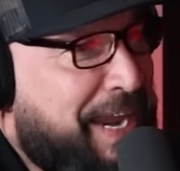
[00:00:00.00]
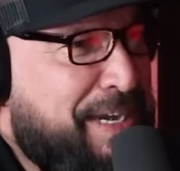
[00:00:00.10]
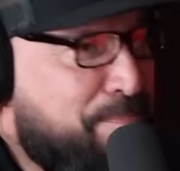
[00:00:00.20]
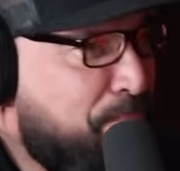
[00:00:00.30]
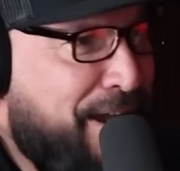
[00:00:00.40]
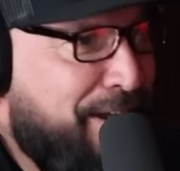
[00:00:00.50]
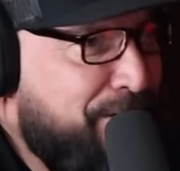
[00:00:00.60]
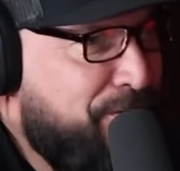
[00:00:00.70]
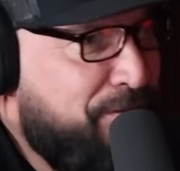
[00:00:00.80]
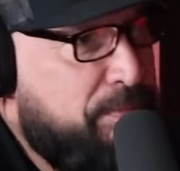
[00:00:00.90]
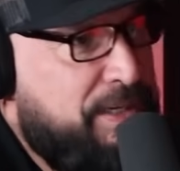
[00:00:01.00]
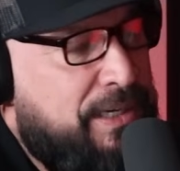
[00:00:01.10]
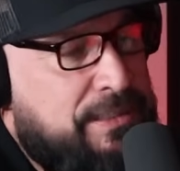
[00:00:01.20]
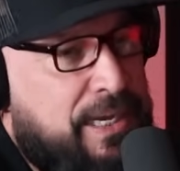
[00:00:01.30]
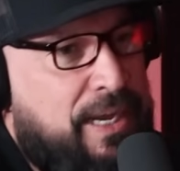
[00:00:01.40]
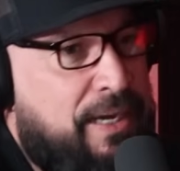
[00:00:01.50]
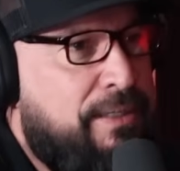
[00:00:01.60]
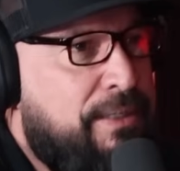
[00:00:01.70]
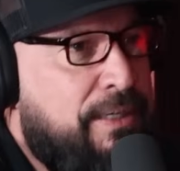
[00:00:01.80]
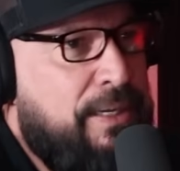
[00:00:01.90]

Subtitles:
The 80 million or something like that.